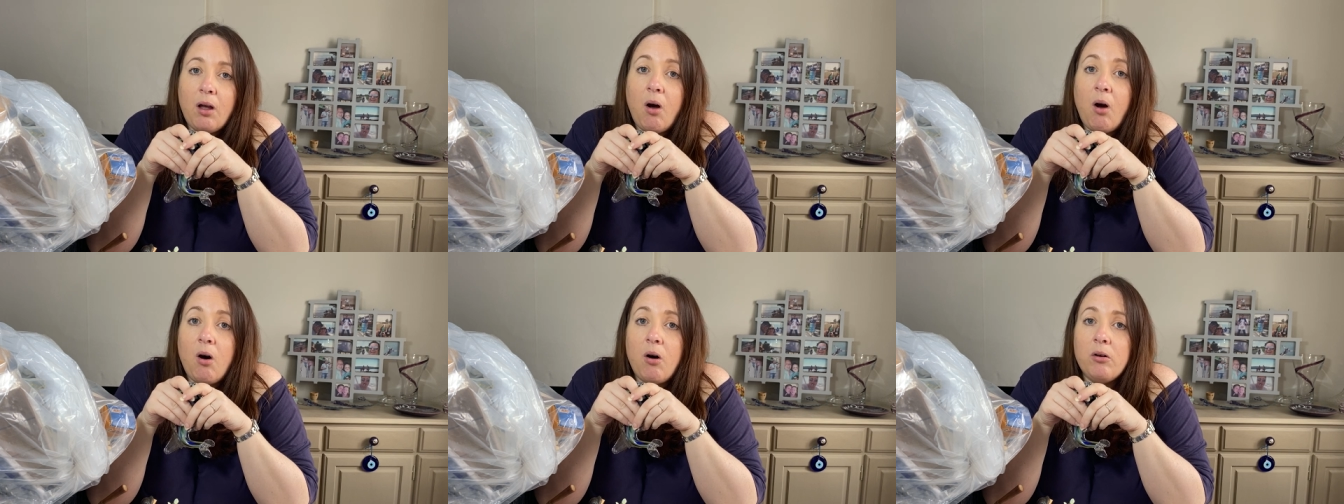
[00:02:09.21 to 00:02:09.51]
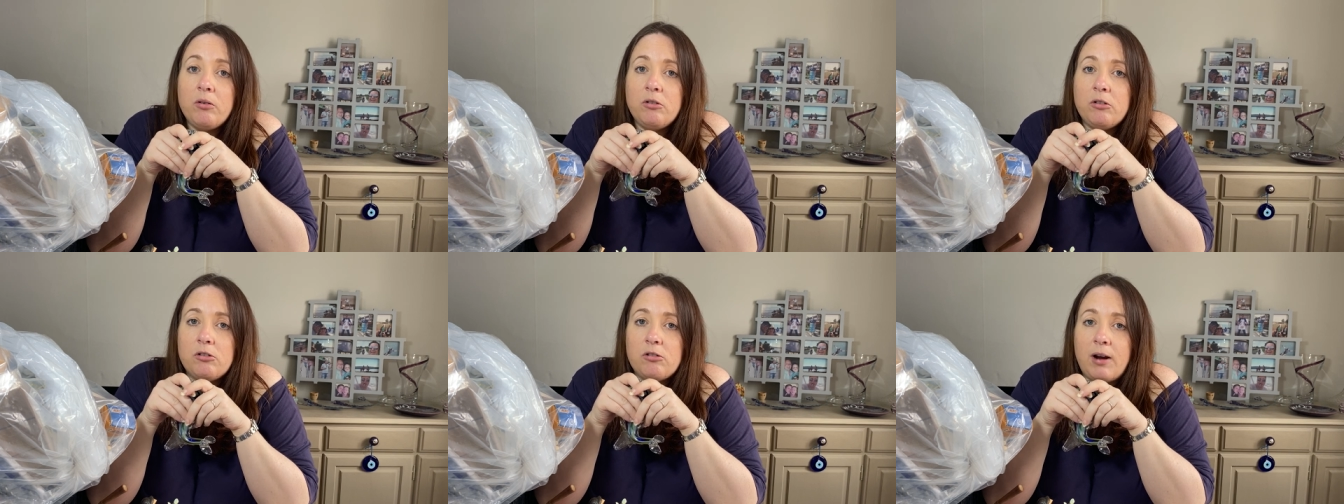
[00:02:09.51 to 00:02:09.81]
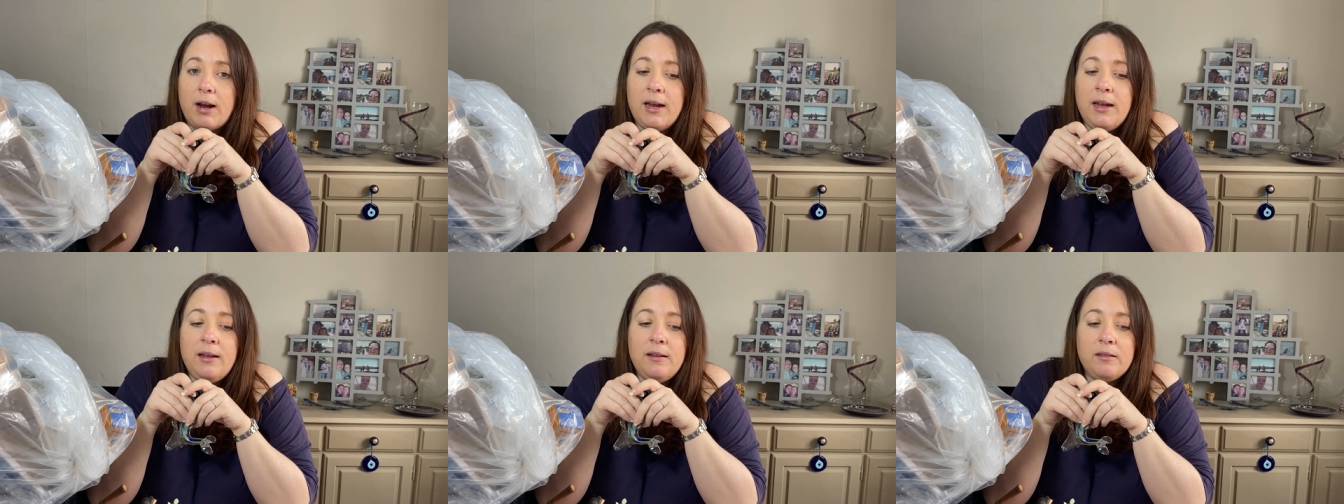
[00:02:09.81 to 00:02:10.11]
aren't
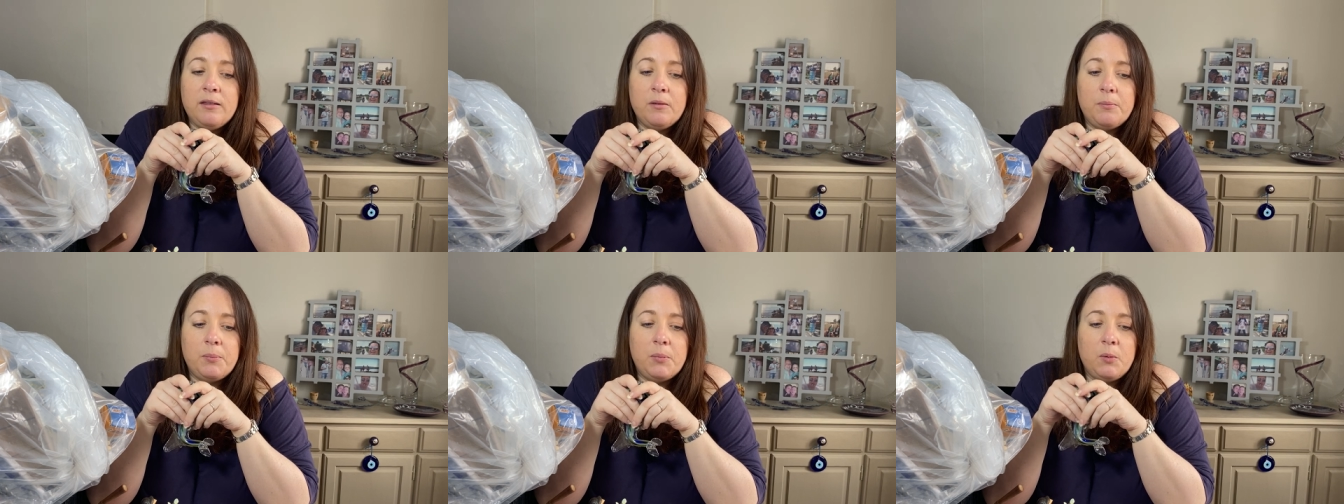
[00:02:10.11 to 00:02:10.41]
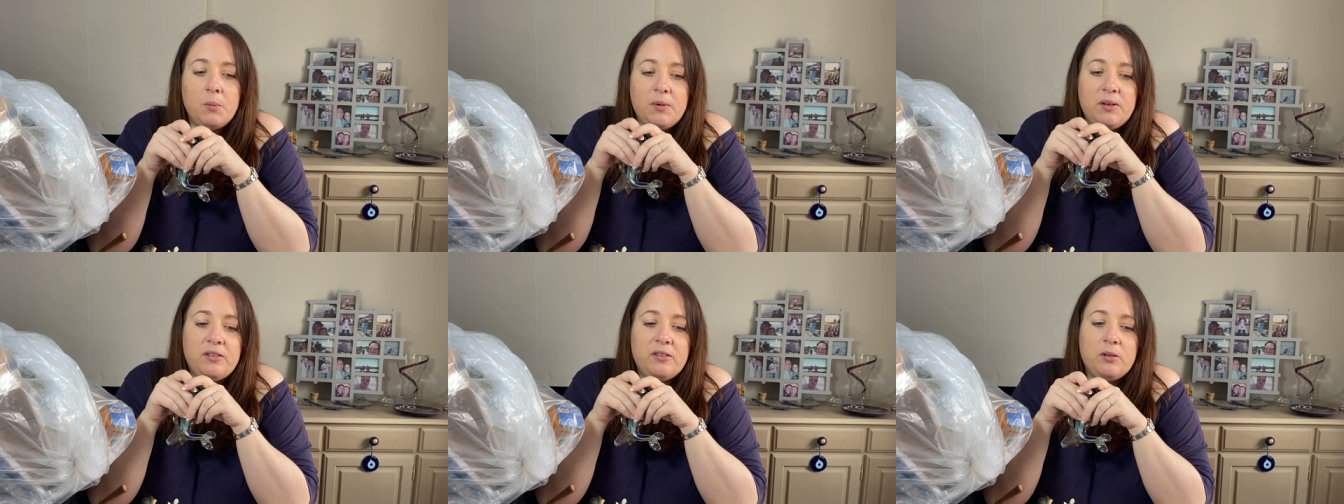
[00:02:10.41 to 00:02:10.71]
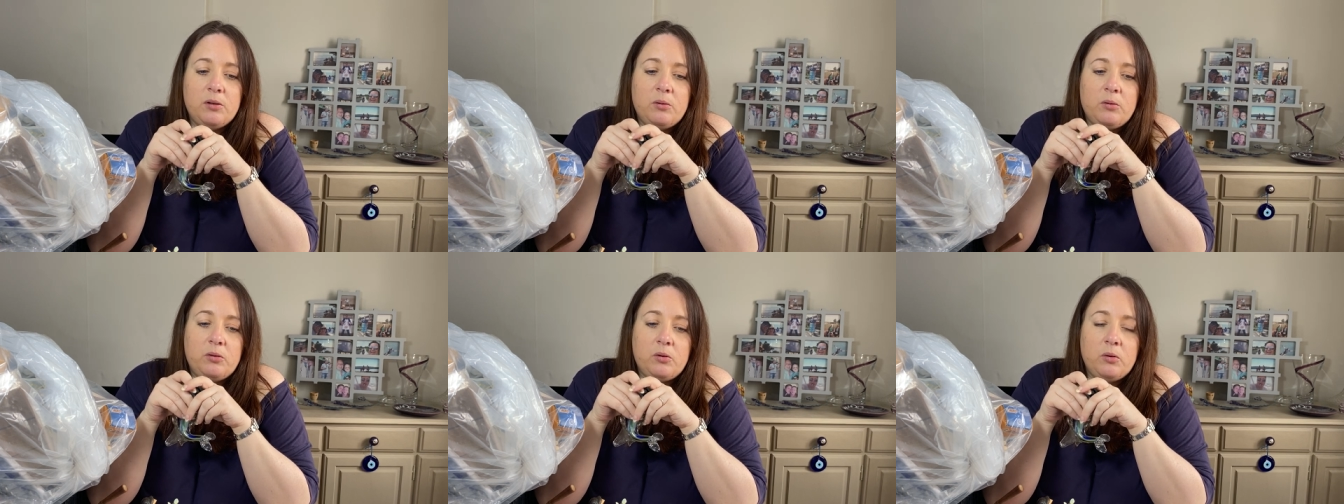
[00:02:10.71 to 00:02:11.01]
great, but we
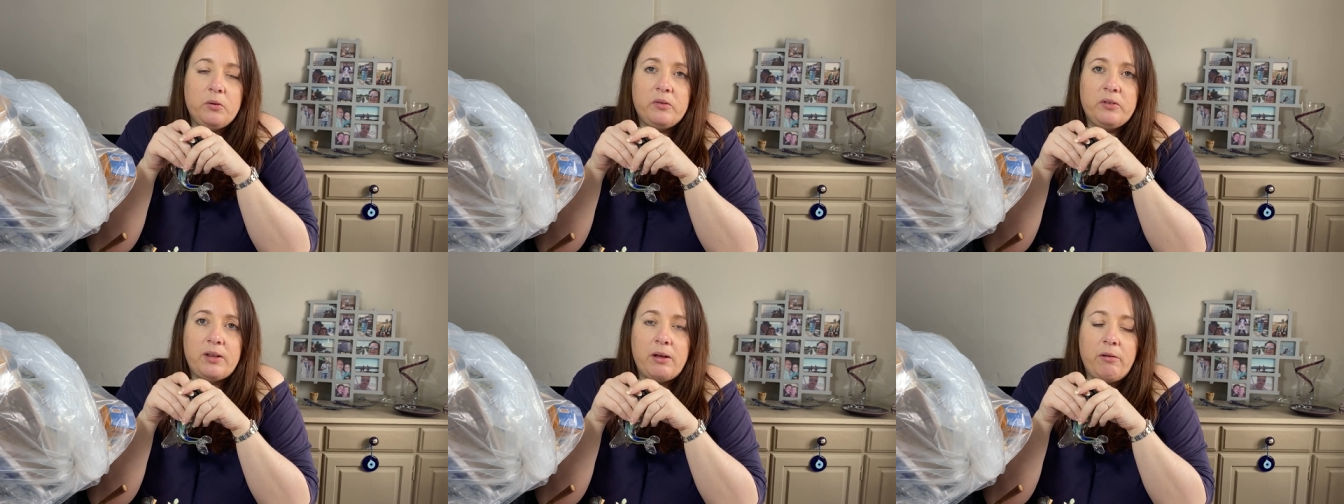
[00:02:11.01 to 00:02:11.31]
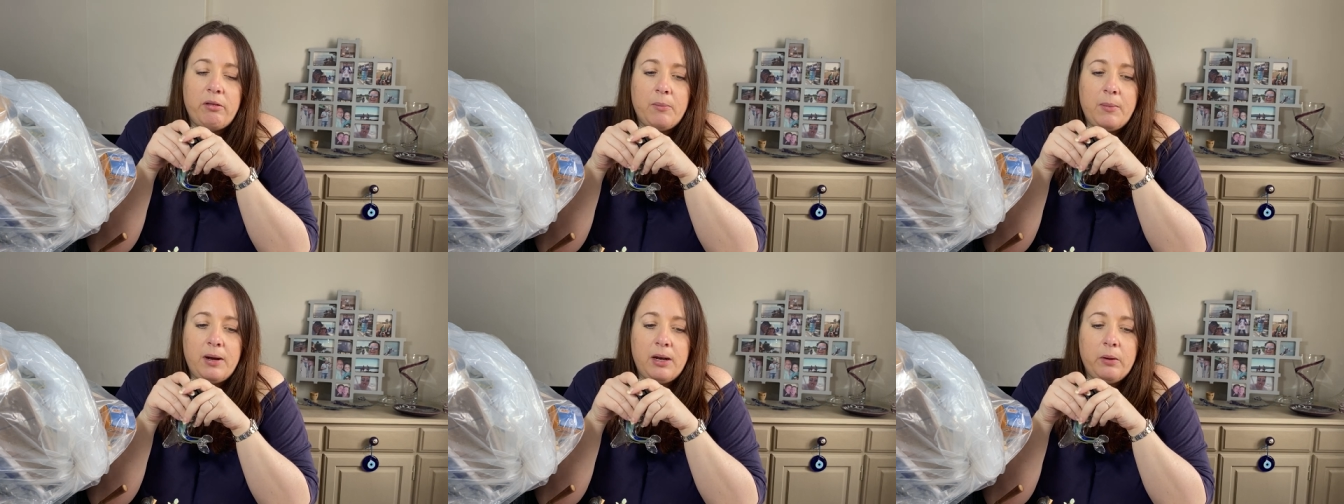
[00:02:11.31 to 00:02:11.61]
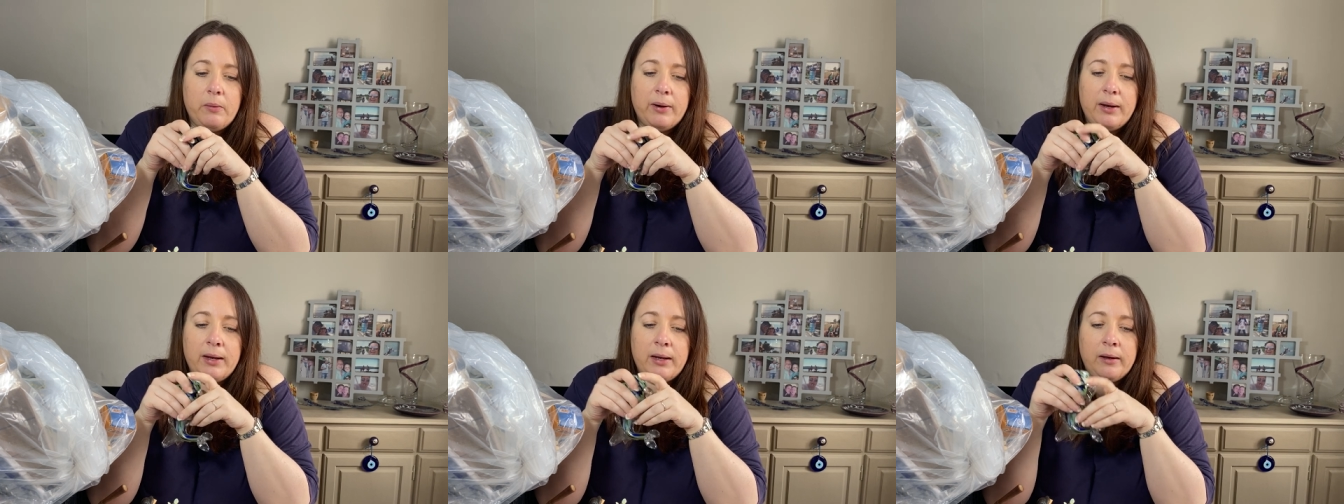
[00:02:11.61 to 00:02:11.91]
still sort of sell them
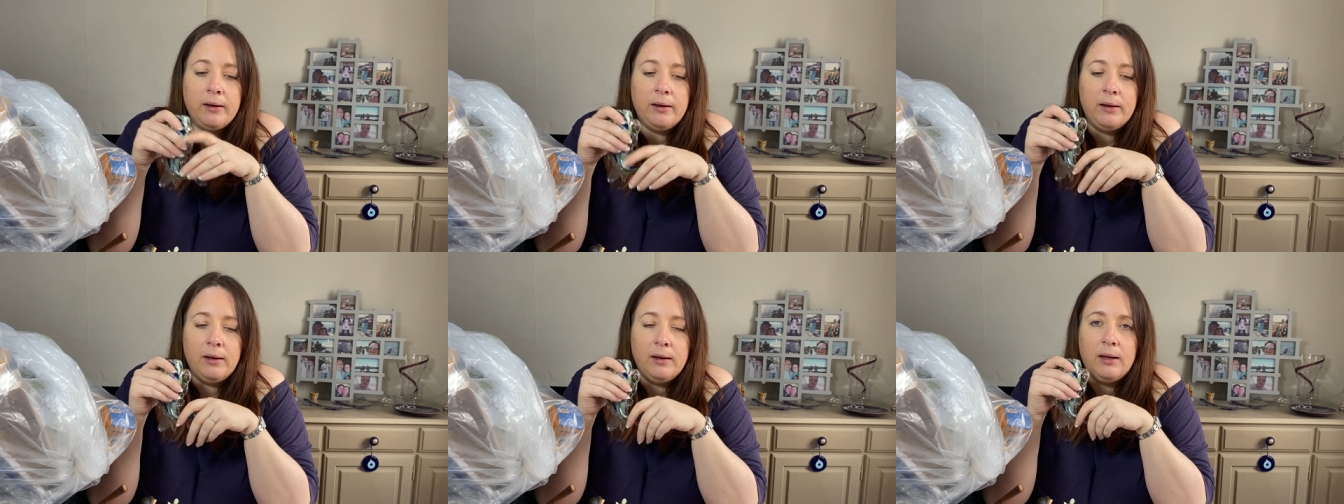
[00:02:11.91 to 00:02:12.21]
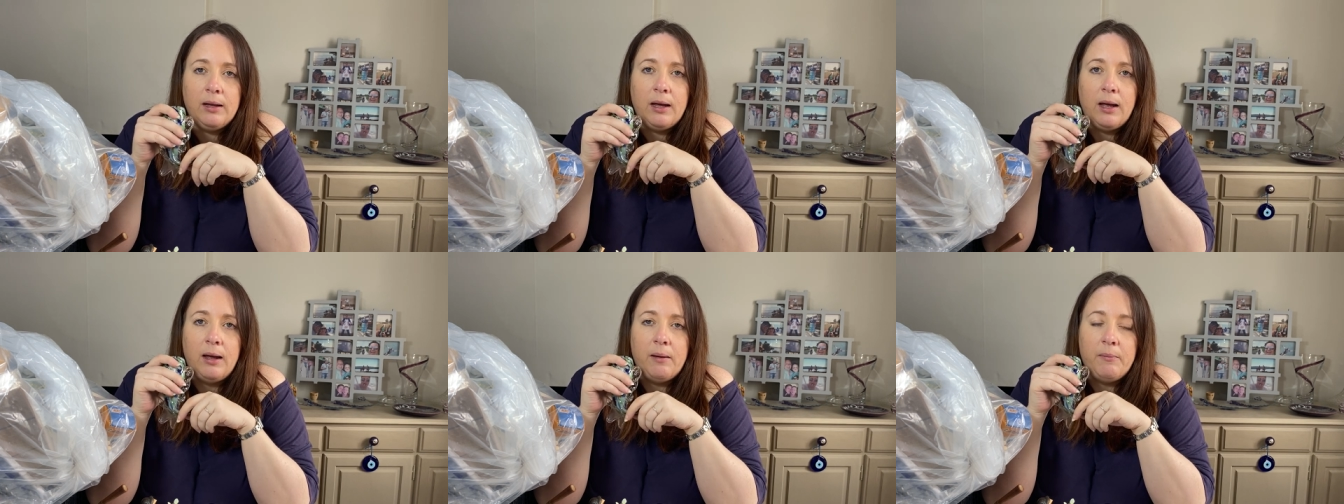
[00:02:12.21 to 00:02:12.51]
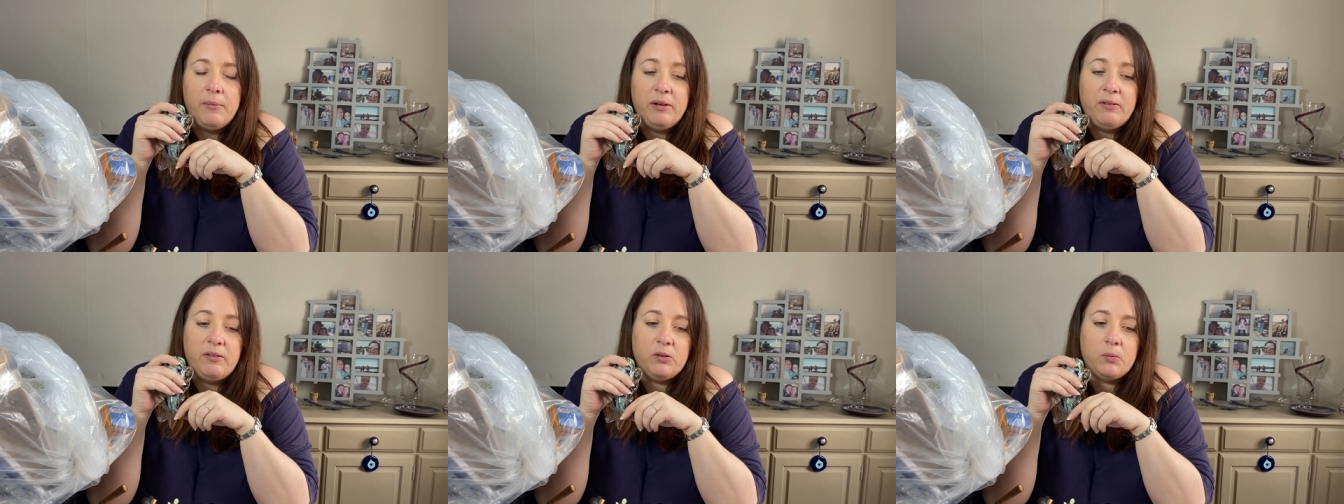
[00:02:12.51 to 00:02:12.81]
anyway
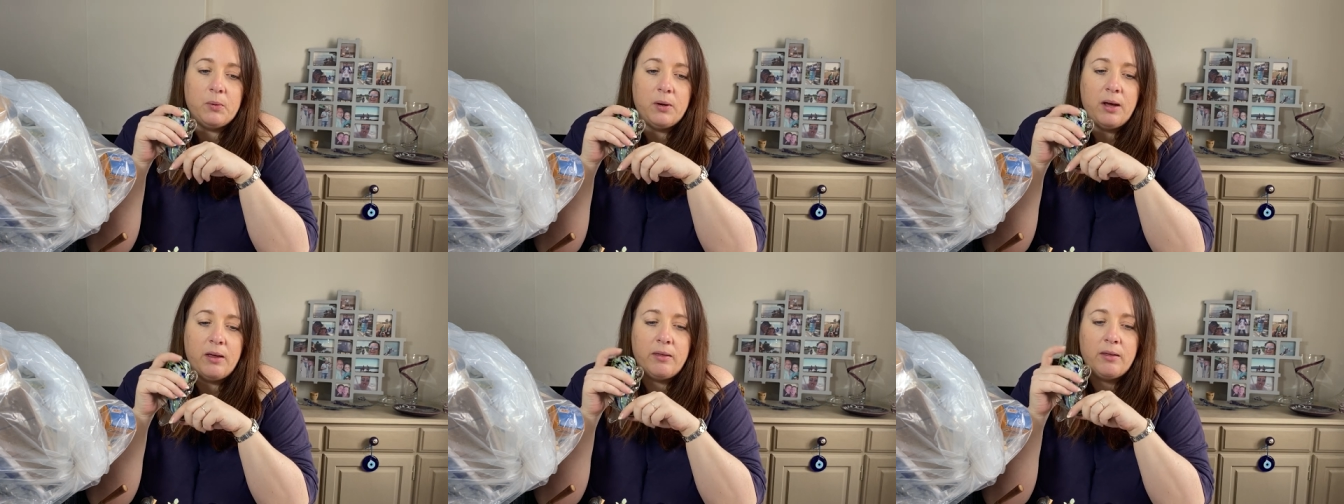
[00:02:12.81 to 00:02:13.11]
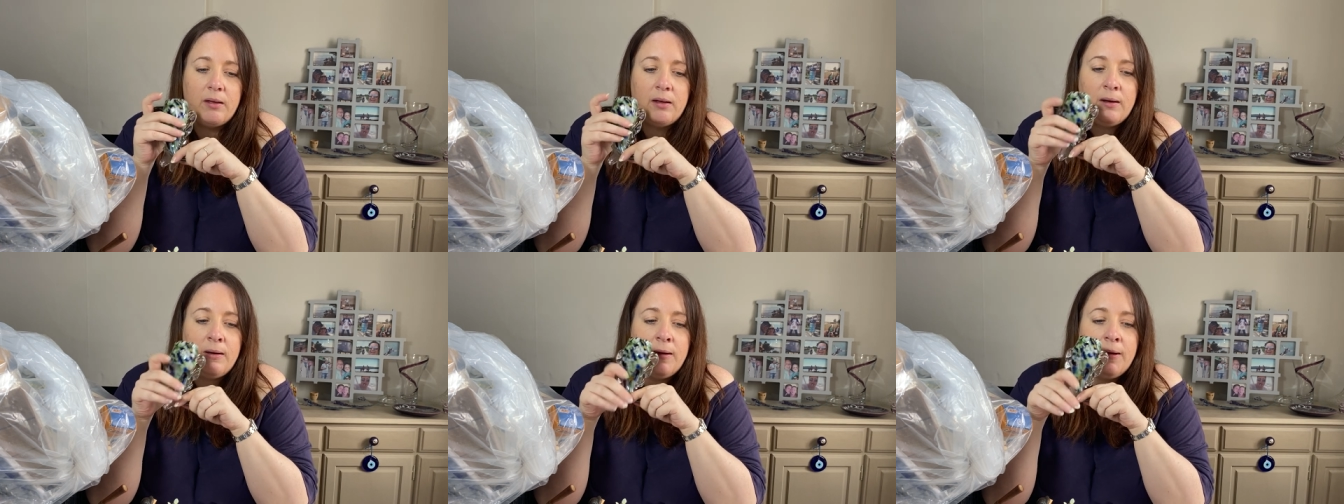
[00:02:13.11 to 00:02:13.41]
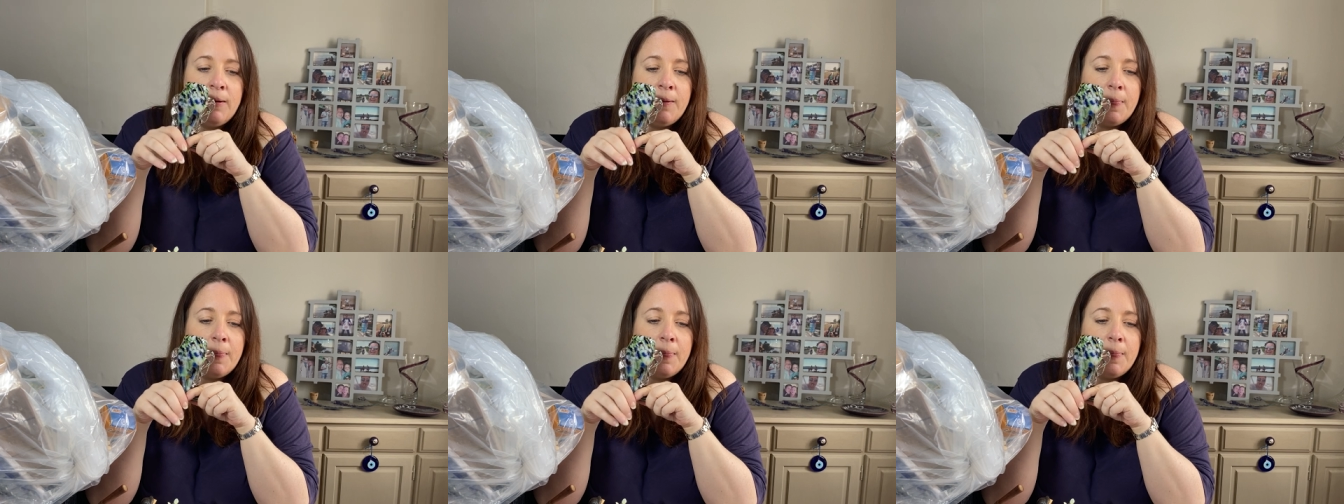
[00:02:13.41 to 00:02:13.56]
um, if it's worth it.